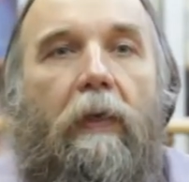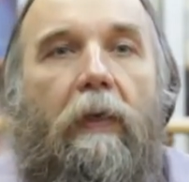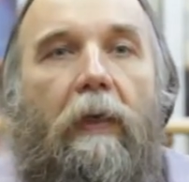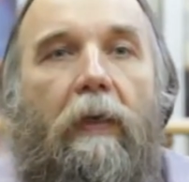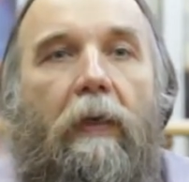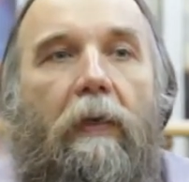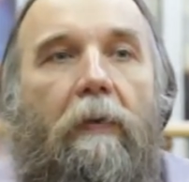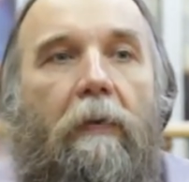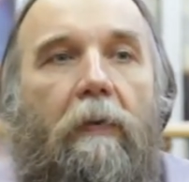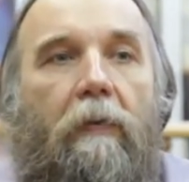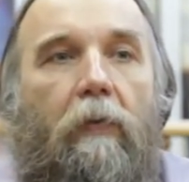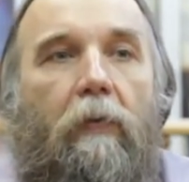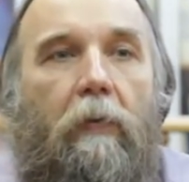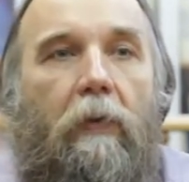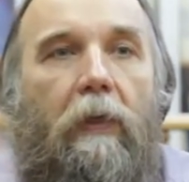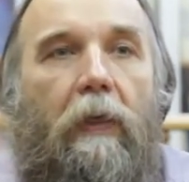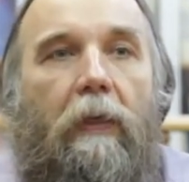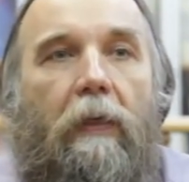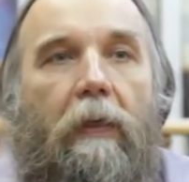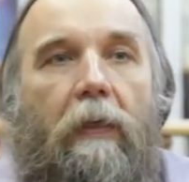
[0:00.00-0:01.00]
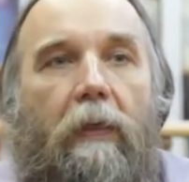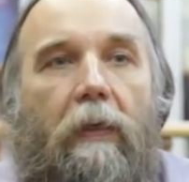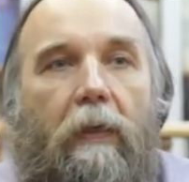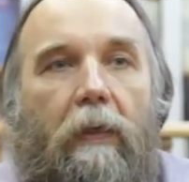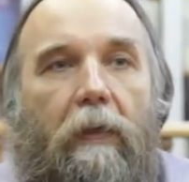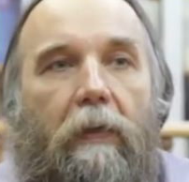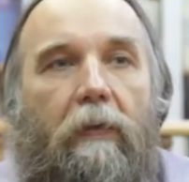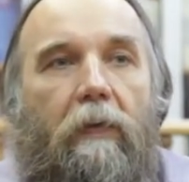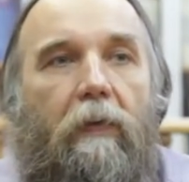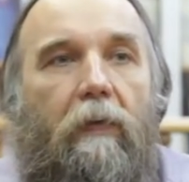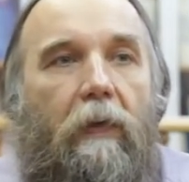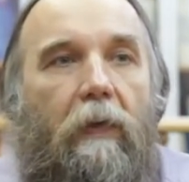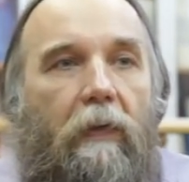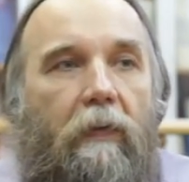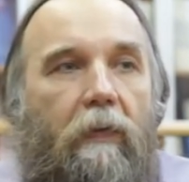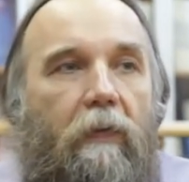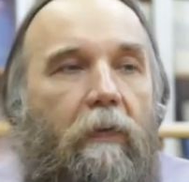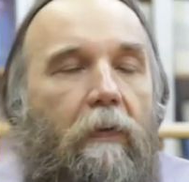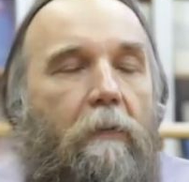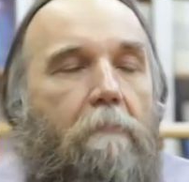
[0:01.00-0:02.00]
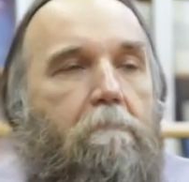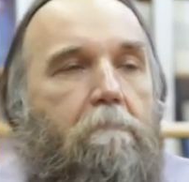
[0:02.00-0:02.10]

take it as